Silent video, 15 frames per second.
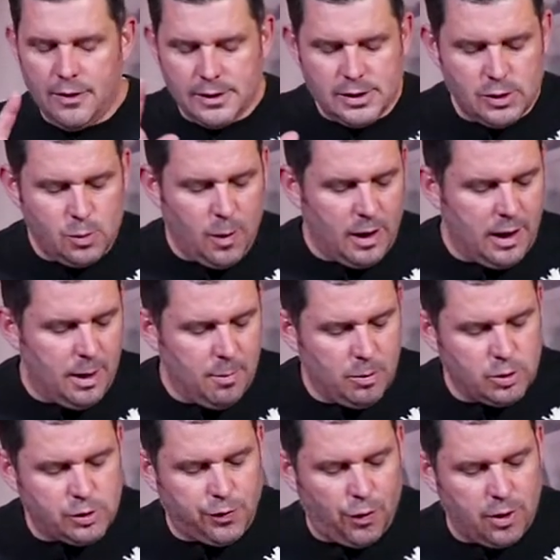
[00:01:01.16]
This is what
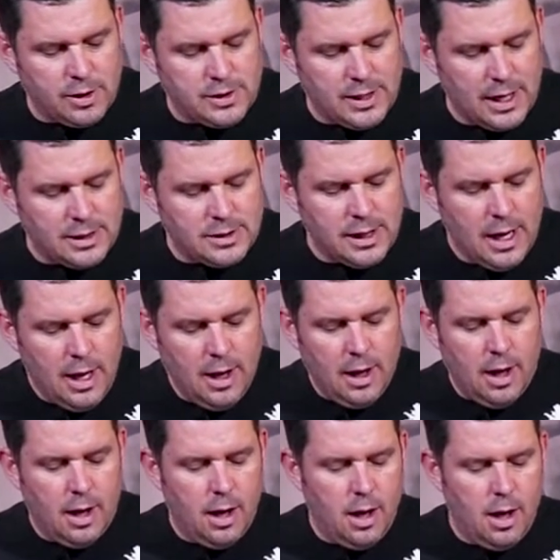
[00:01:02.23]
Hebrews 4 says.
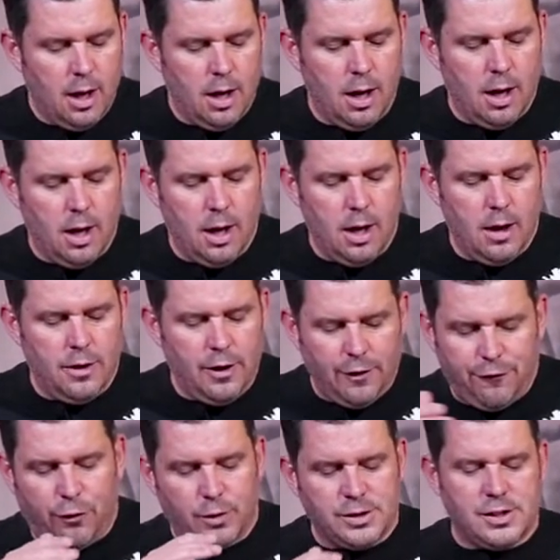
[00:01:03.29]

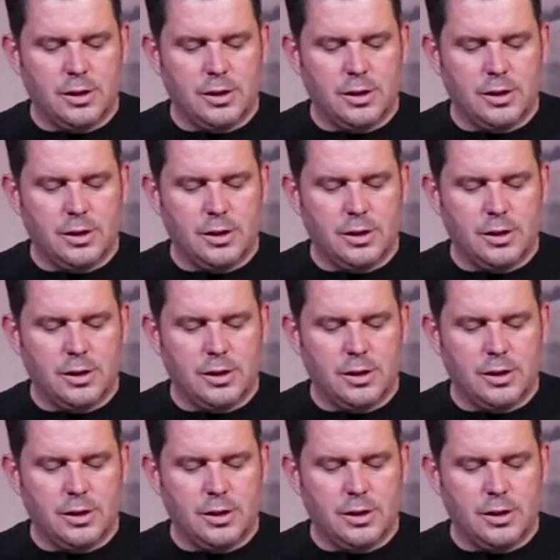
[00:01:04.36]
Therefore,